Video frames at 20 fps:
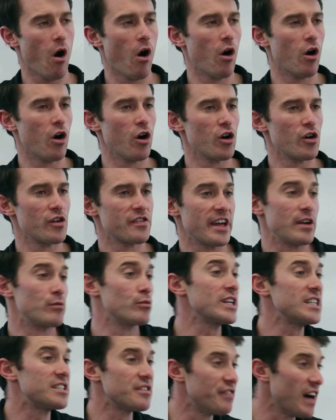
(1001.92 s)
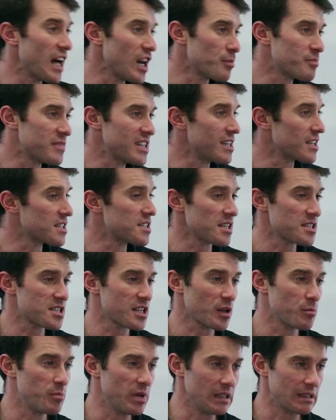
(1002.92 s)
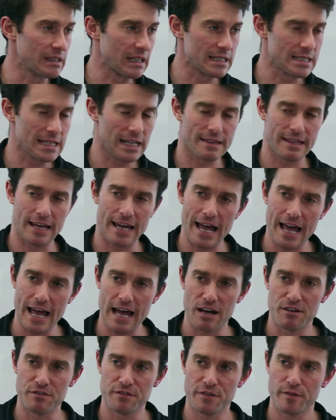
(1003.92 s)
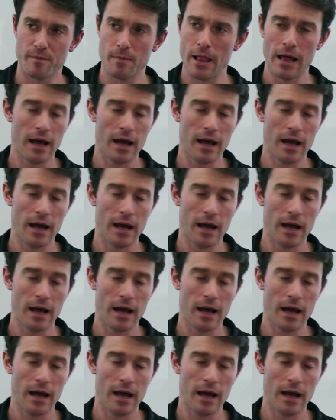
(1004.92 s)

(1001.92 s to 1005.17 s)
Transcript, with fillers: or they redevelop the existing buildings that they have